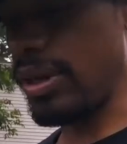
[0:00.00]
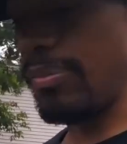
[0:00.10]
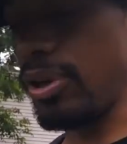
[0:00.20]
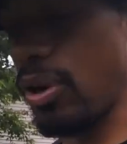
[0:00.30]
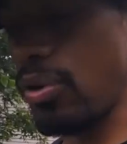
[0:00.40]
let
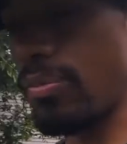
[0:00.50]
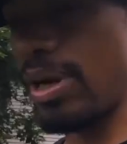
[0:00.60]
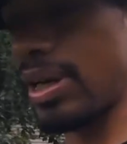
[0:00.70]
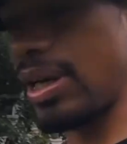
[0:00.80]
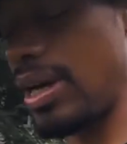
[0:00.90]
me go to
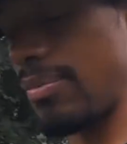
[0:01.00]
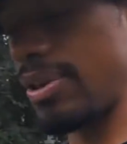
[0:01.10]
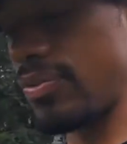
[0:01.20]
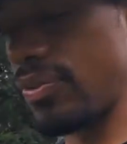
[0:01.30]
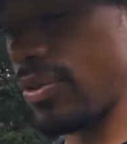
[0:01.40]
my
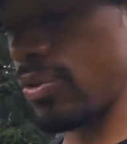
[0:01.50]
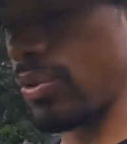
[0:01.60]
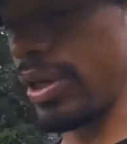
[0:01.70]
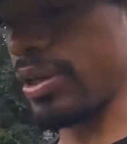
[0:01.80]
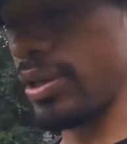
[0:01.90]
comments real
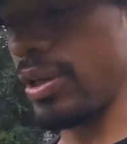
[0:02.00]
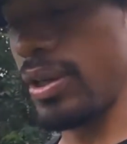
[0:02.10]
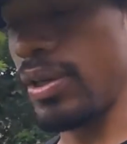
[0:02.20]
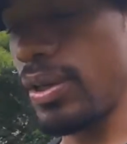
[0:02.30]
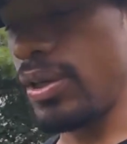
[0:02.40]
quick.
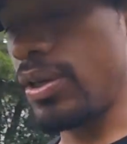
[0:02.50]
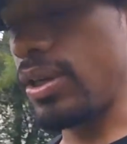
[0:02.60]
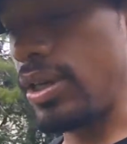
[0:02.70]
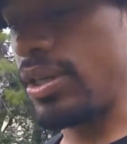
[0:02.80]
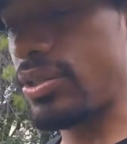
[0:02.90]

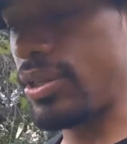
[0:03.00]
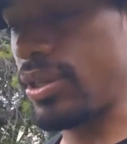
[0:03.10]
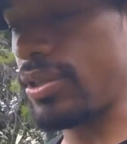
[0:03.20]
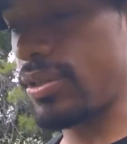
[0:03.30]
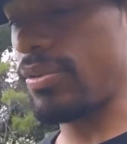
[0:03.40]
Let's see.